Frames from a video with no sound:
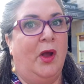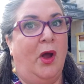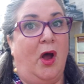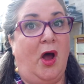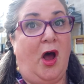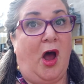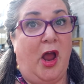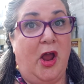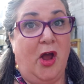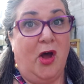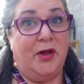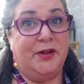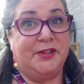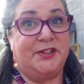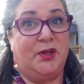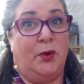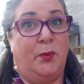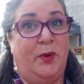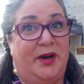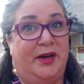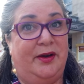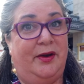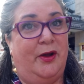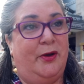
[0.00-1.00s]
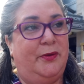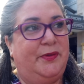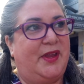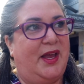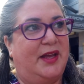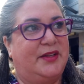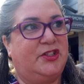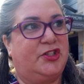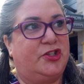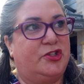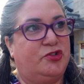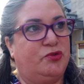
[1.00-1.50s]
I also want to note
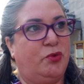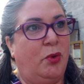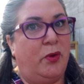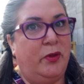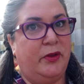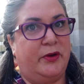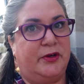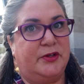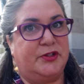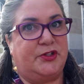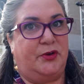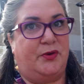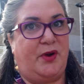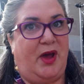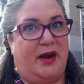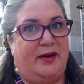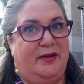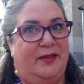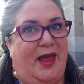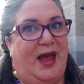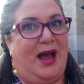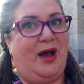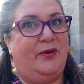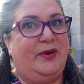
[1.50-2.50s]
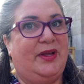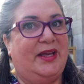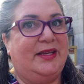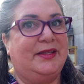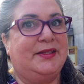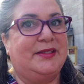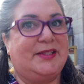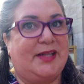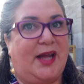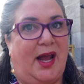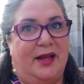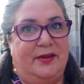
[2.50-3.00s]
that strollers are not allowed
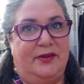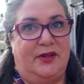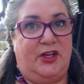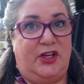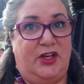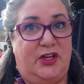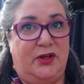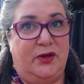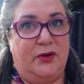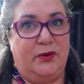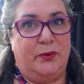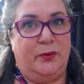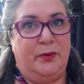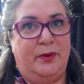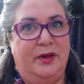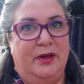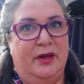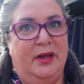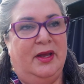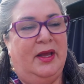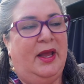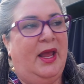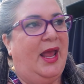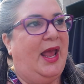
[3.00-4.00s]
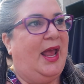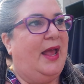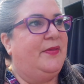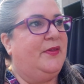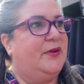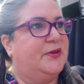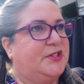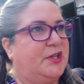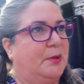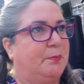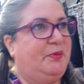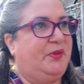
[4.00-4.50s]
inside the queue, and
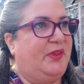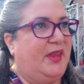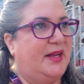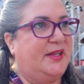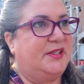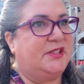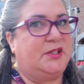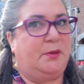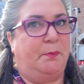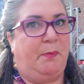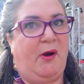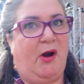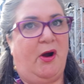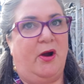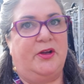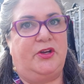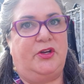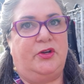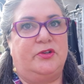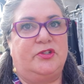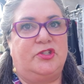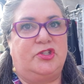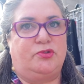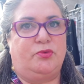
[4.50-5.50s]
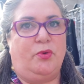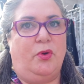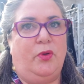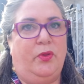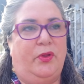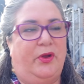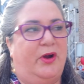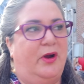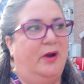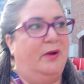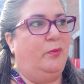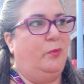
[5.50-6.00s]
there's a place to park your
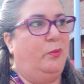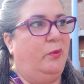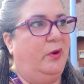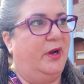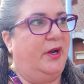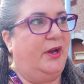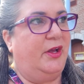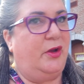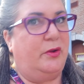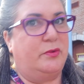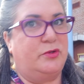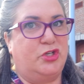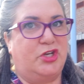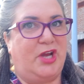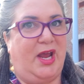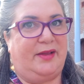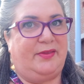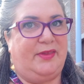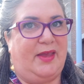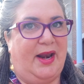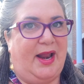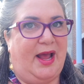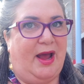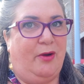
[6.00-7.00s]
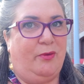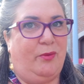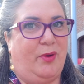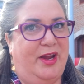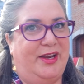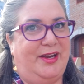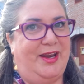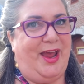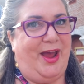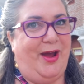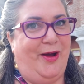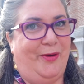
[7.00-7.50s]
stroller. We're gonna go check that out
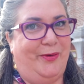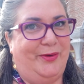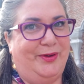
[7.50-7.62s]
right now.